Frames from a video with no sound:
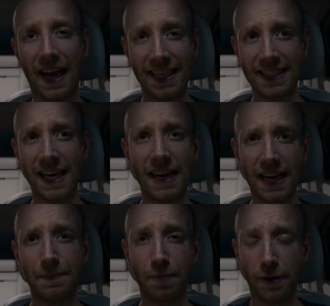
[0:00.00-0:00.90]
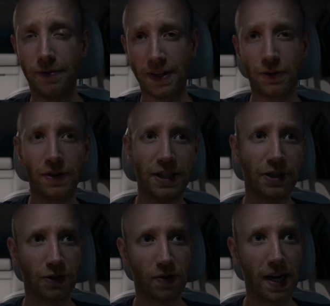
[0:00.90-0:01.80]
I said I had perfect
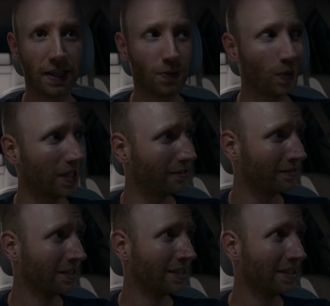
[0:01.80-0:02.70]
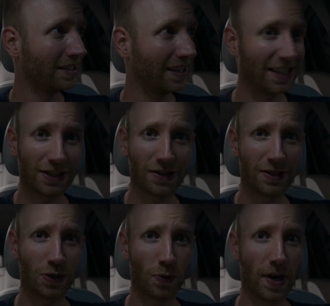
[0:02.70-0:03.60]
conditions, right? Well, it
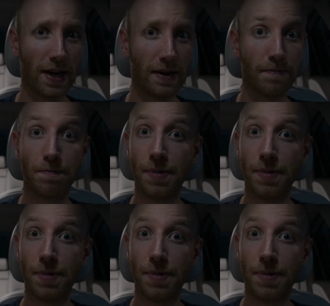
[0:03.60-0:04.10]
started to rain.